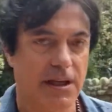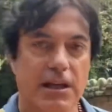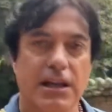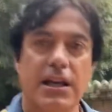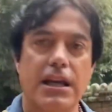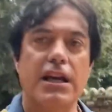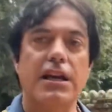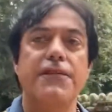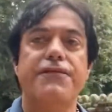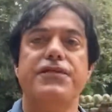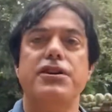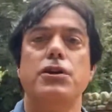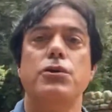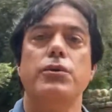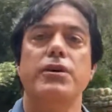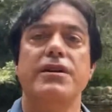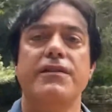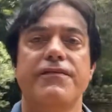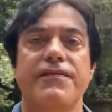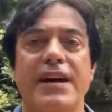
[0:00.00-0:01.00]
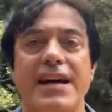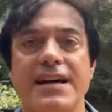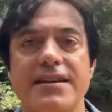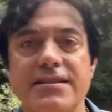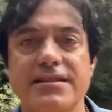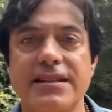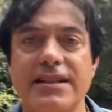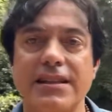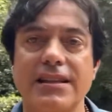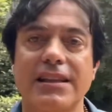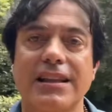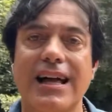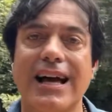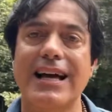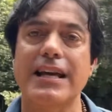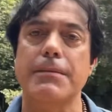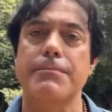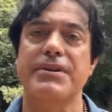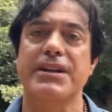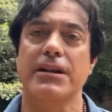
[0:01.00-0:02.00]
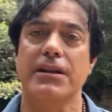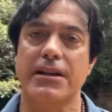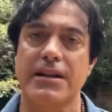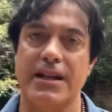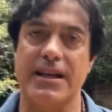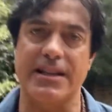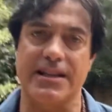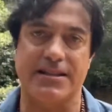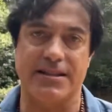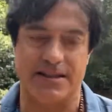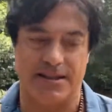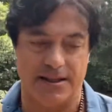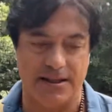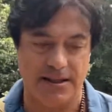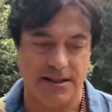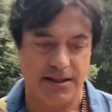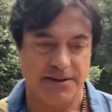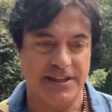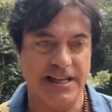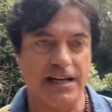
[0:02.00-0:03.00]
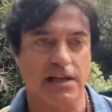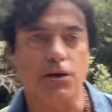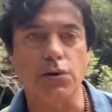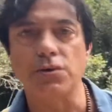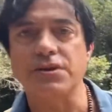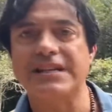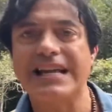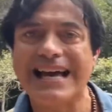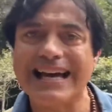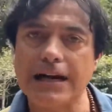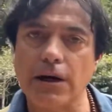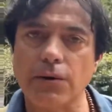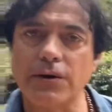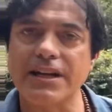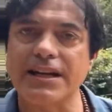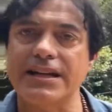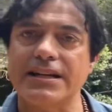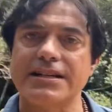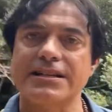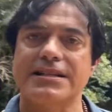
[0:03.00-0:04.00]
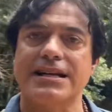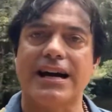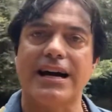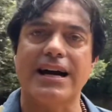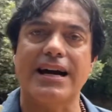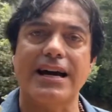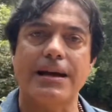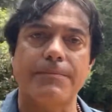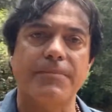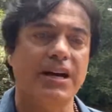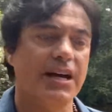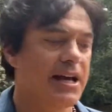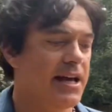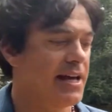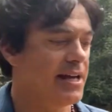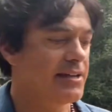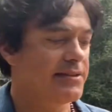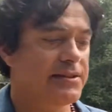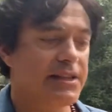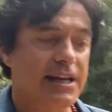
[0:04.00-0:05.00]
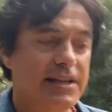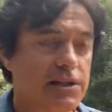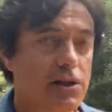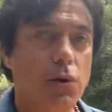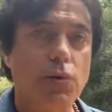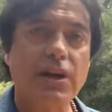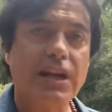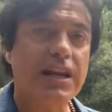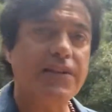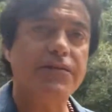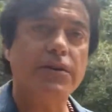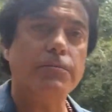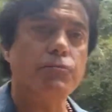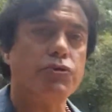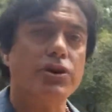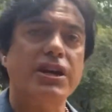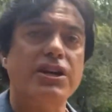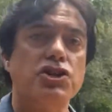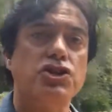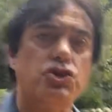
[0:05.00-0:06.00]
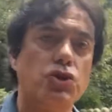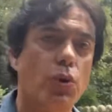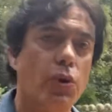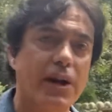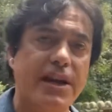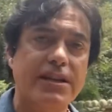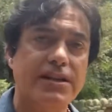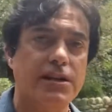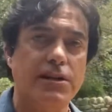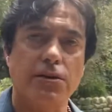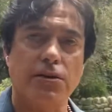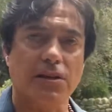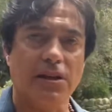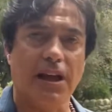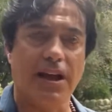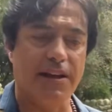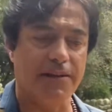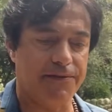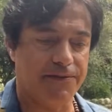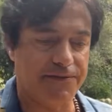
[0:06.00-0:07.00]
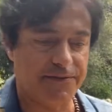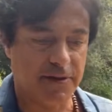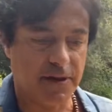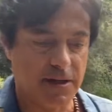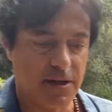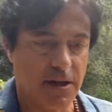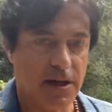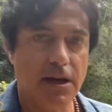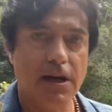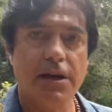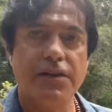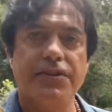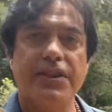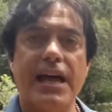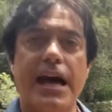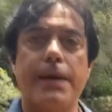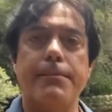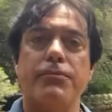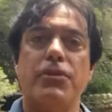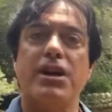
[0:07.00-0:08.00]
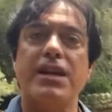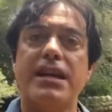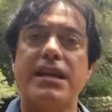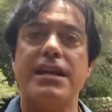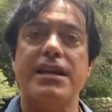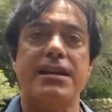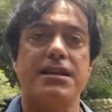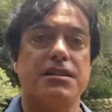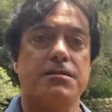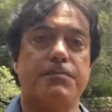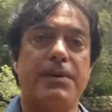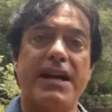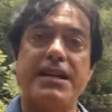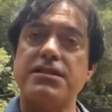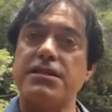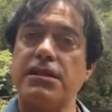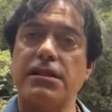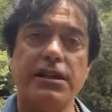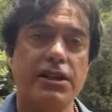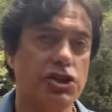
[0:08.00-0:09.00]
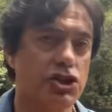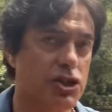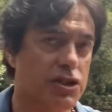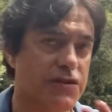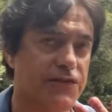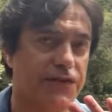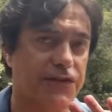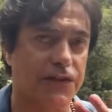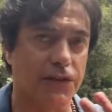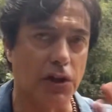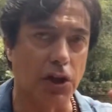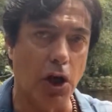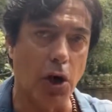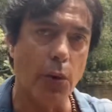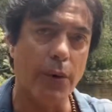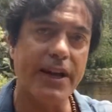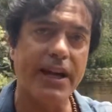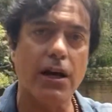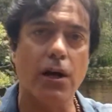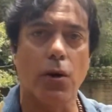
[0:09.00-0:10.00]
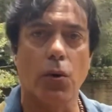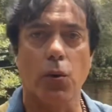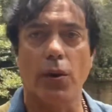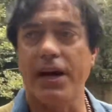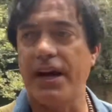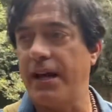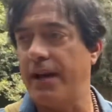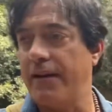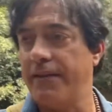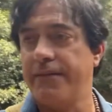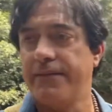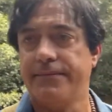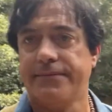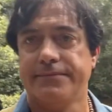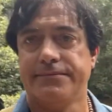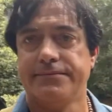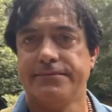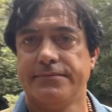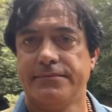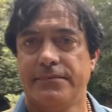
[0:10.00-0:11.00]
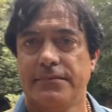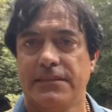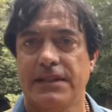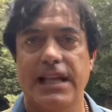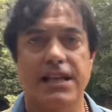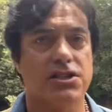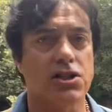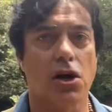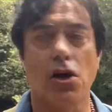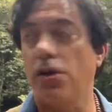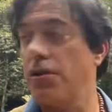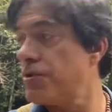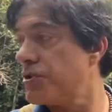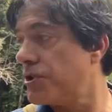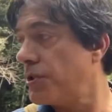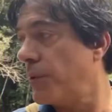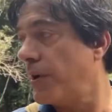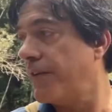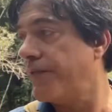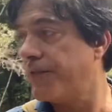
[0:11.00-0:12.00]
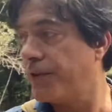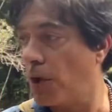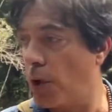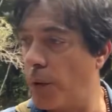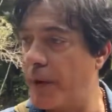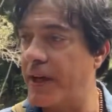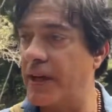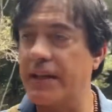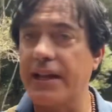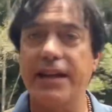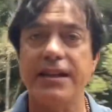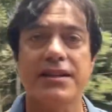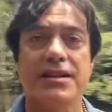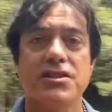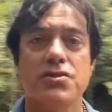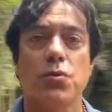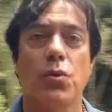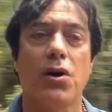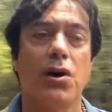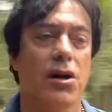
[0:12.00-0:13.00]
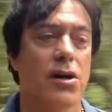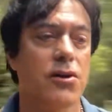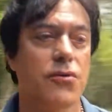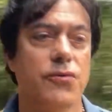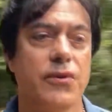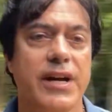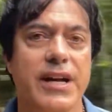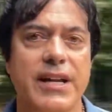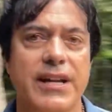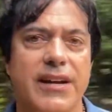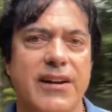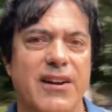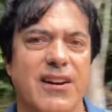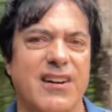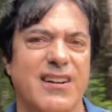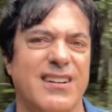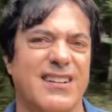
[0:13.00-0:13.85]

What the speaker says: If you invest in liabilities that go down in time, they don't even bring joy to your life. That money is basically just flowing away. That's all it's doing. Flowing like this water right here.